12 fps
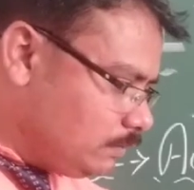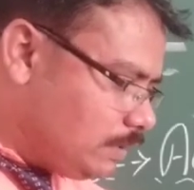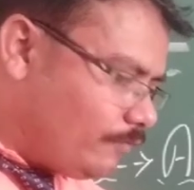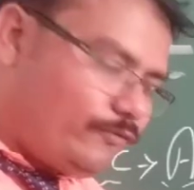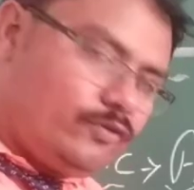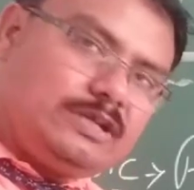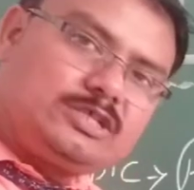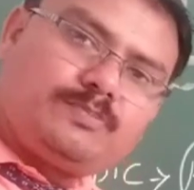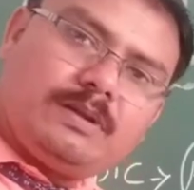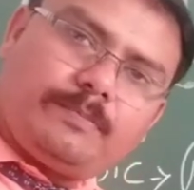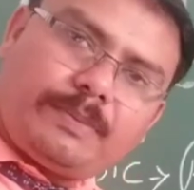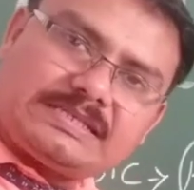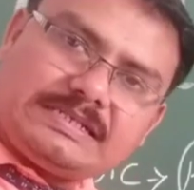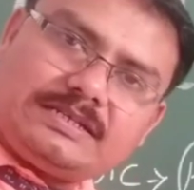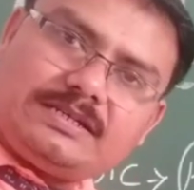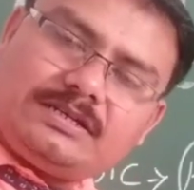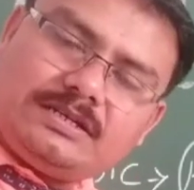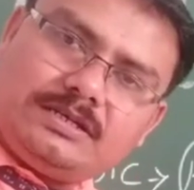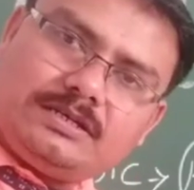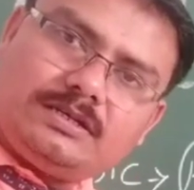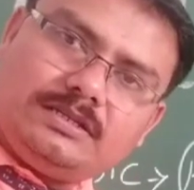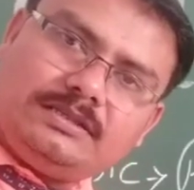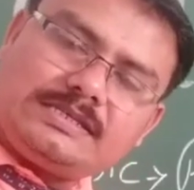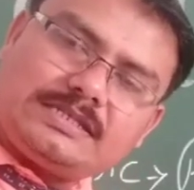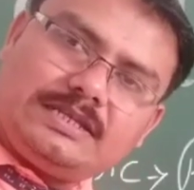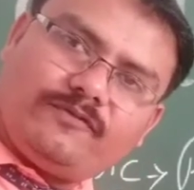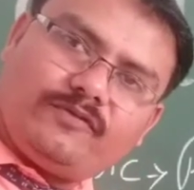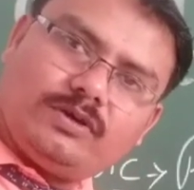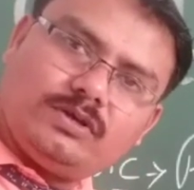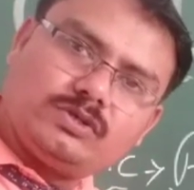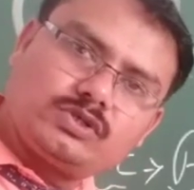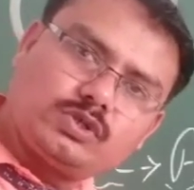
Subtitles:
the food is present here in this leaf.